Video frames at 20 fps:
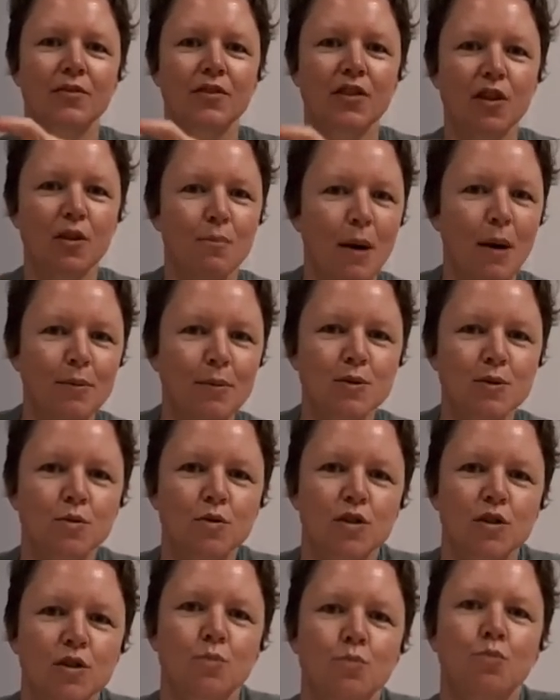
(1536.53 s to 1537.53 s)
So the bubbles
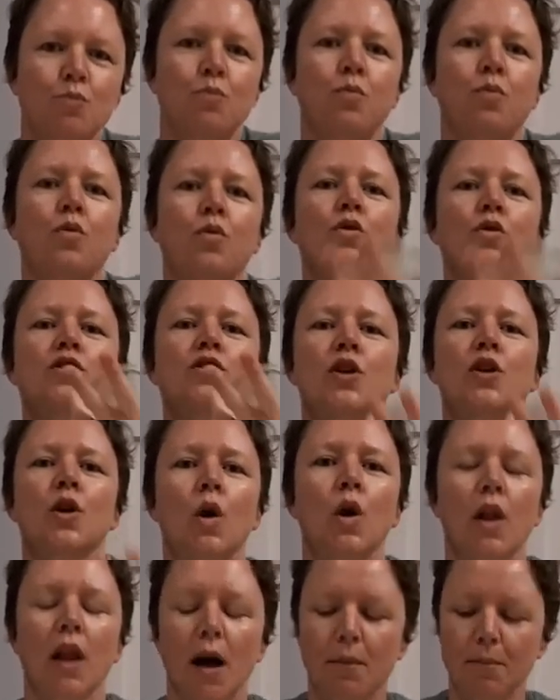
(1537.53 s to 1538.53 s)
will just push it
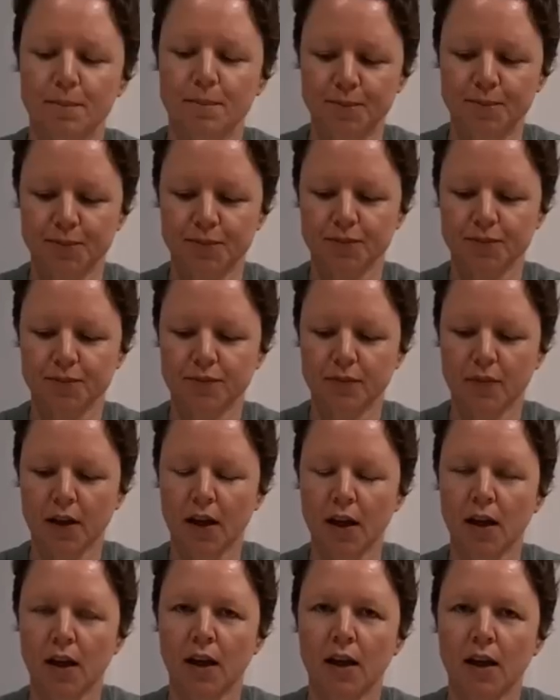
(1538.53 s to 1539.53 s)
all up.
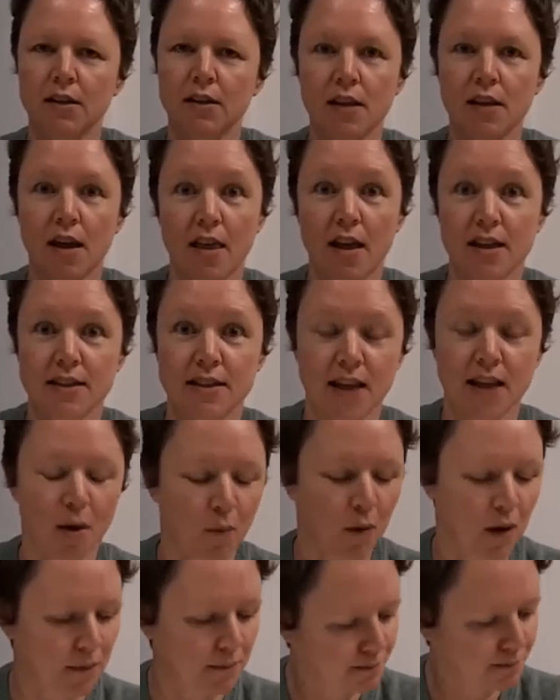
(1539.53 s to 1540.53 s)
So that's that
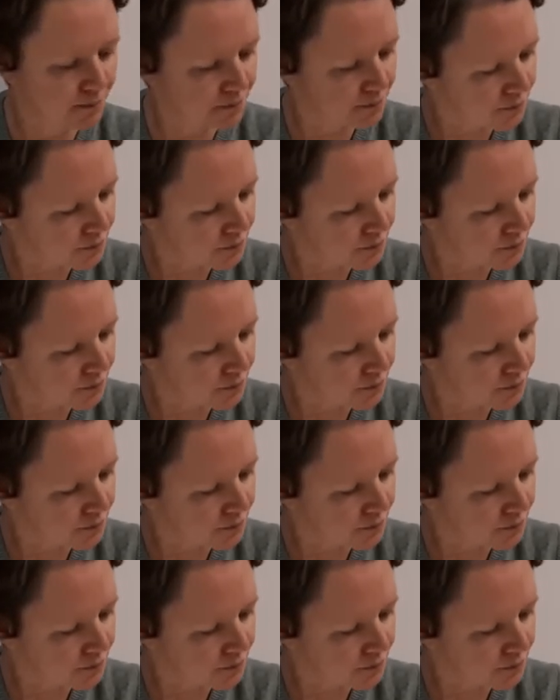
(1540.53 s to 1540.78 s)
one.